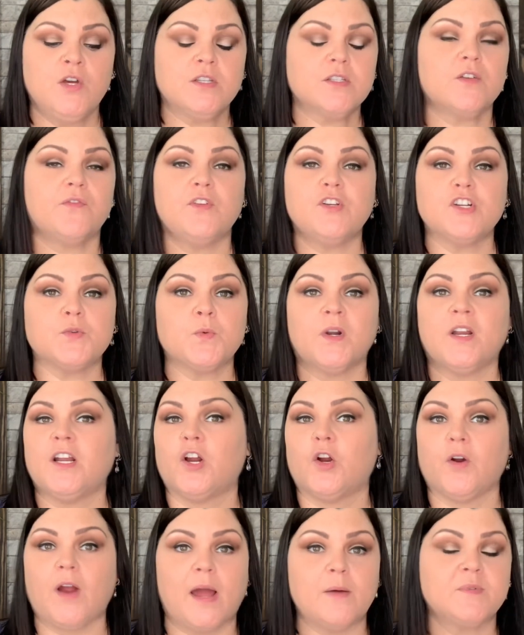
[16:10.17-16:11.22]
So if you just wanted to
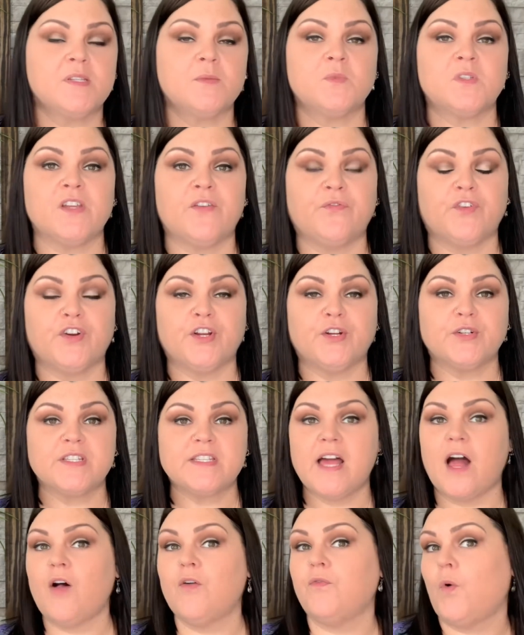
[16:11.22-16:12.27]
grab some stuff for
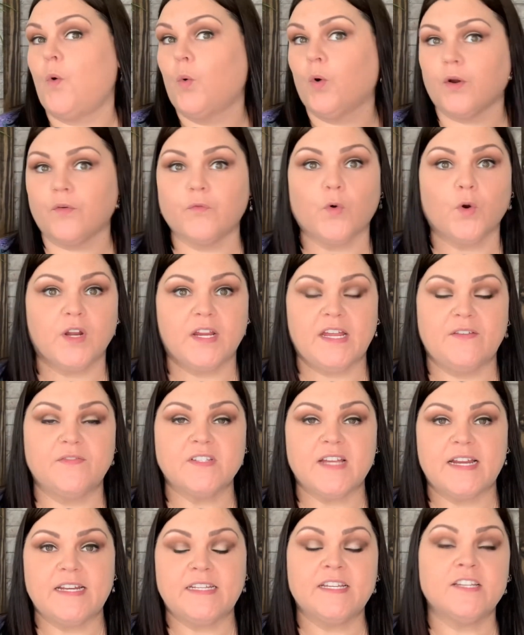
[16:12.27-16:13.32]
yourself or for gift
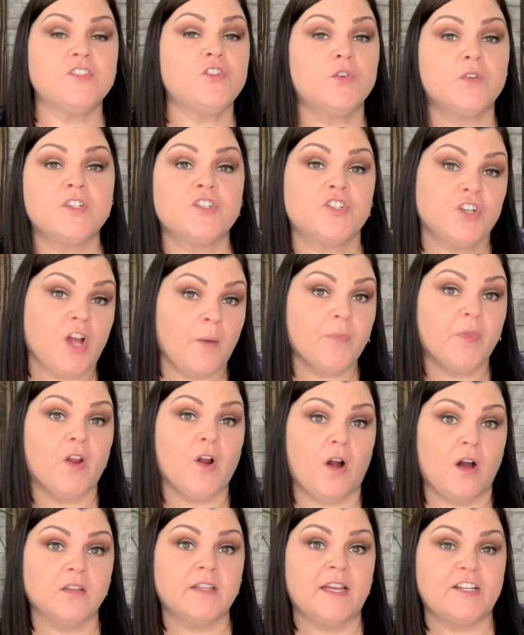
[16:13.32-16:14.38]
ideas, you can shop their
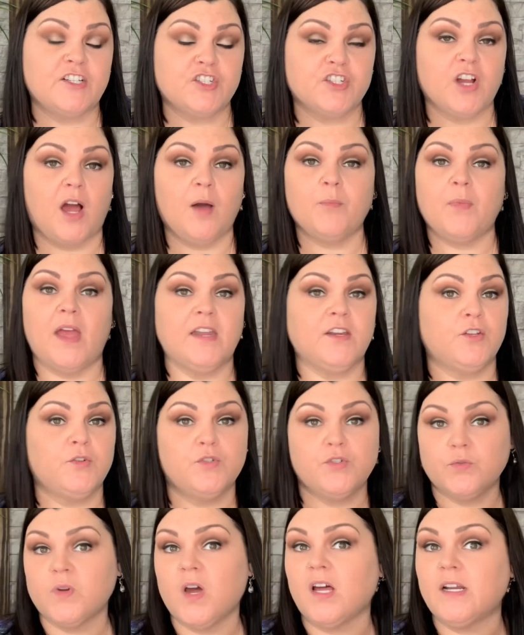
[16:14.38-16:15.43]
online shop and you
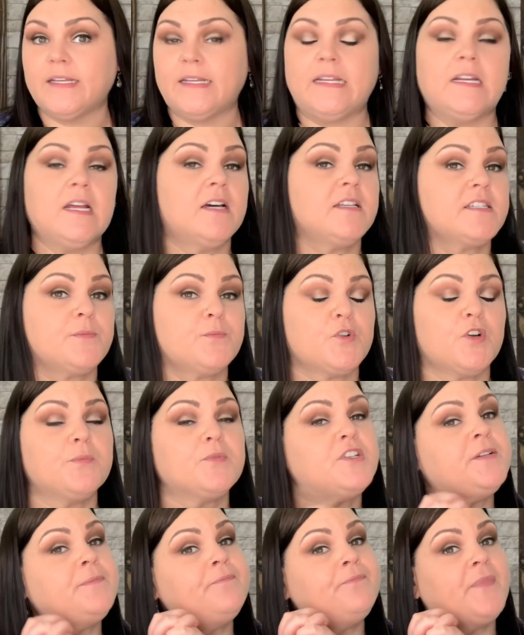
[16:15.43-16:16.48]
do not need a
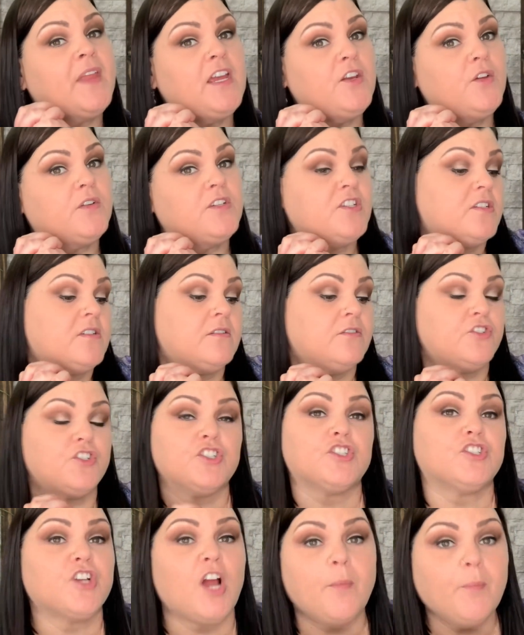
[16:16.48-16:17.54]
subscription and you can just
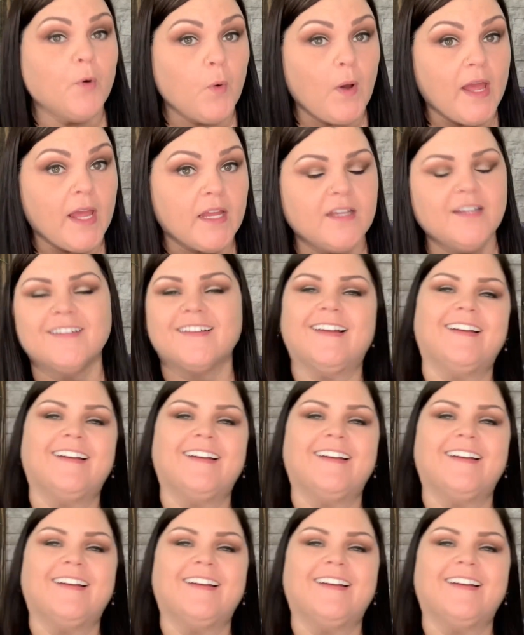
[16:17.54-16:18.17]
shop away.